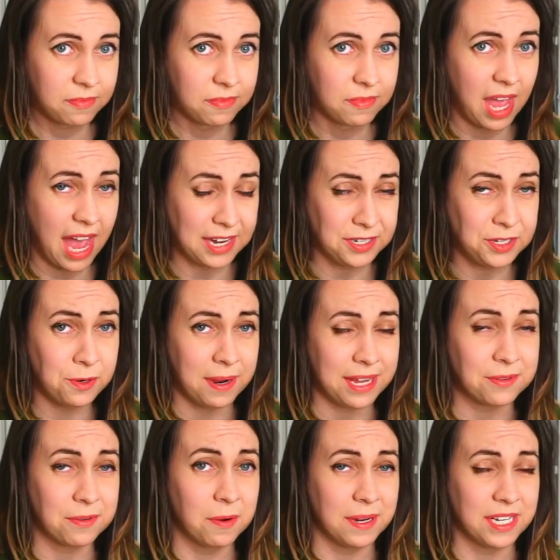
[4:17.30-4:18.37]
I do wait 3
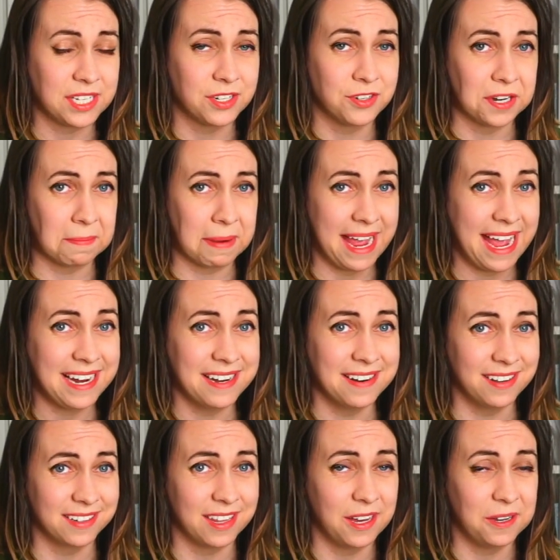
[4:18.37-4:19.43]
weeks to drink my eggnog,
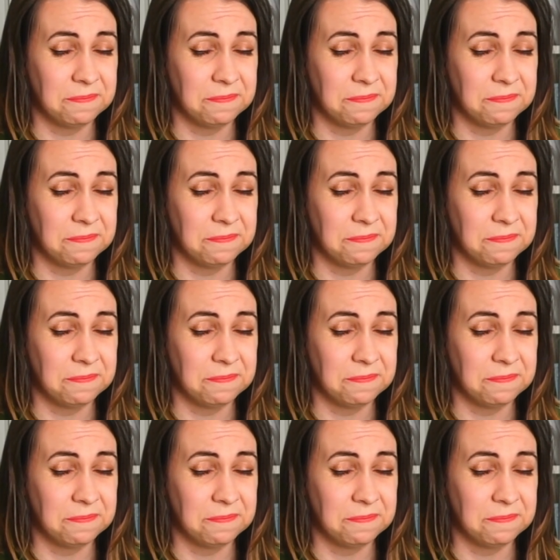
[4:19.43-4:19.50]
though.